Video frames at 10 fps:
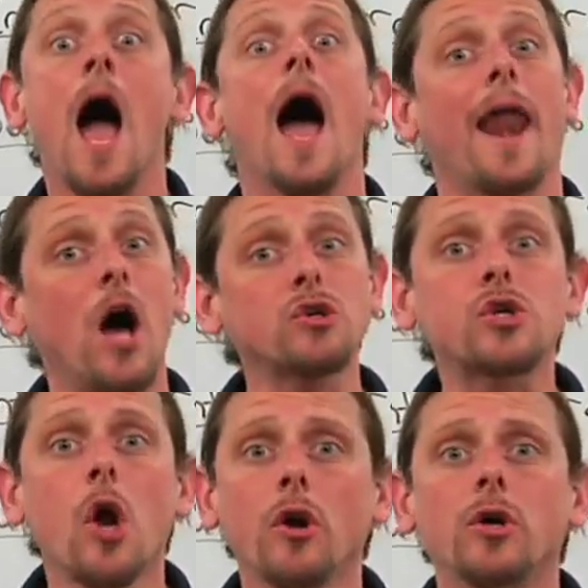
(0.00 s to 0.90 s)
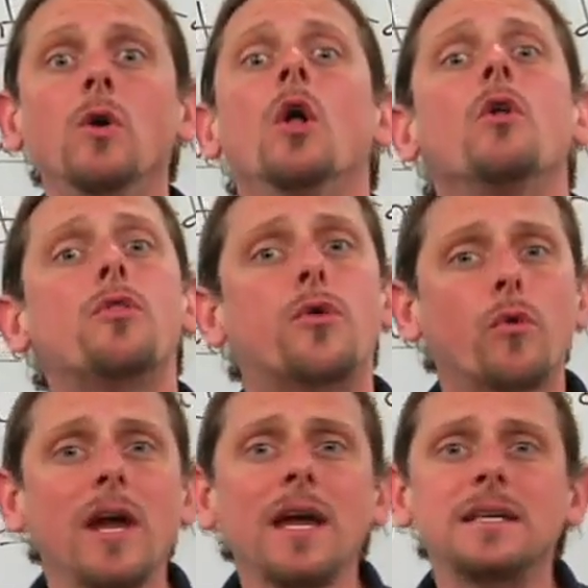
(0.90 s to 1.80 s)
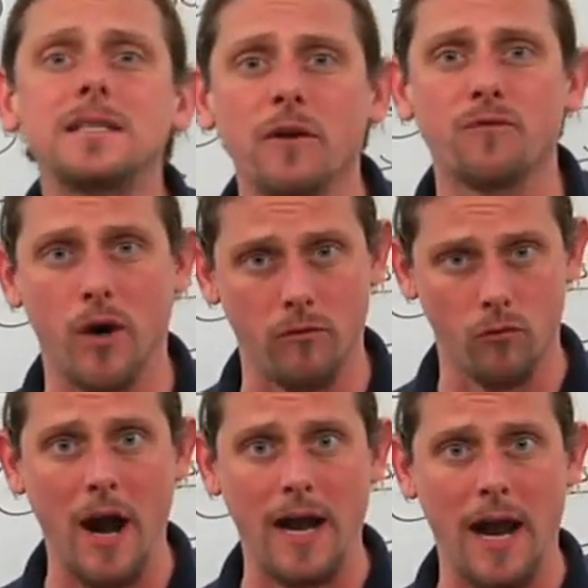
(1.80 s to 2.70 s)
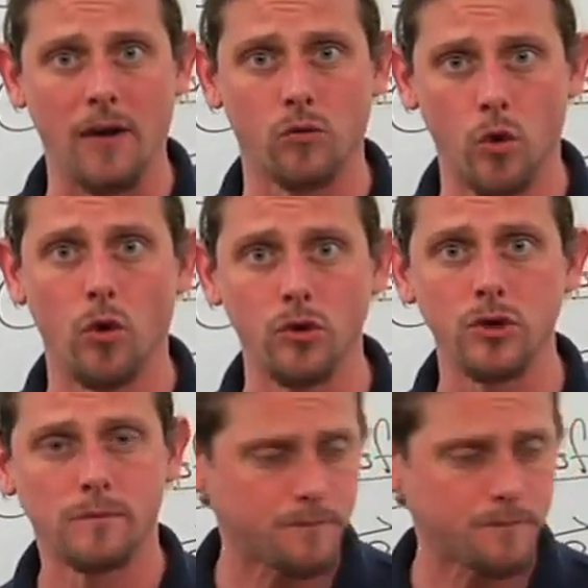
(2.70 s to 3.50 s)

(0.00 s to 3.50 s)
And I'll show you 3 different right-hand rules.